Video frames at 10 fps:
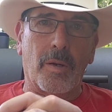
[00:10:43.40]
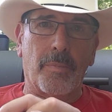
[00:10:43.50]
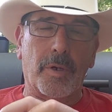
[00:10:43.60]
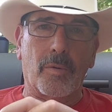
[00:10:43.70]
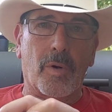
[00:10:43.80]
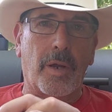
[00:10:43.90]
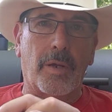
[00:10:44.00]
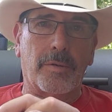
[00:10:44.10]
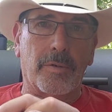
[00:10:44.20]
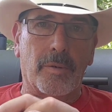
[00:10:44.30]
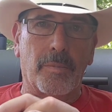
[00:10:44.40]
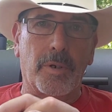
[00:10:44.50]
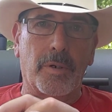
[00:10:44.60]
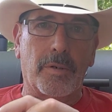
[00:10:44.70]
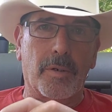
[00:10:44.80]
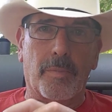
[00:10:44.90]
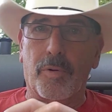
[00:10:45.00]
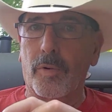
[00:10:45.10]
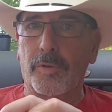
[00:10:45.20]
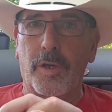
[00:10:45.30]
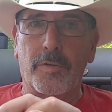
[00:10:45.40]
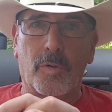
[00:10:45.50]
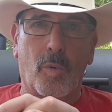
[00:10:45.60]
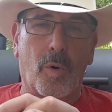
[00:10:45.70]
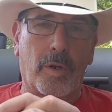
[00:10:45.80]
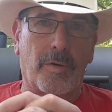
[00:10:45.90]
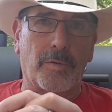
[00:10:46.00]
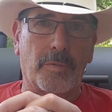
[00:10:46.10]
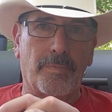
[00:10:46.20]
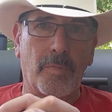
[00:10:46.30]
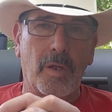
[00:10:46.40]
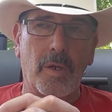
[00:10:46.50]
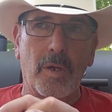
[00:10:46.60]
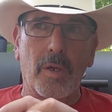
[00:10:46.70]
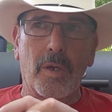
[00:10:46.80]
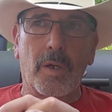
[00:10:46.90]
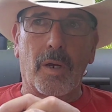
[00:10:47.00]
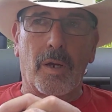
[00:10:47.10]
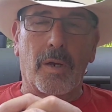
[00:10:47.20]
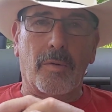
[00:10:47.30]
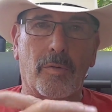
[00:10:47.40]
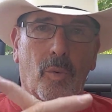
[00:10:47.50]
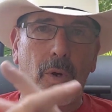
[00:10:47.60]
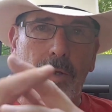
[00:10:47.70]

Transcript: big riot or a big protest or whatever. The way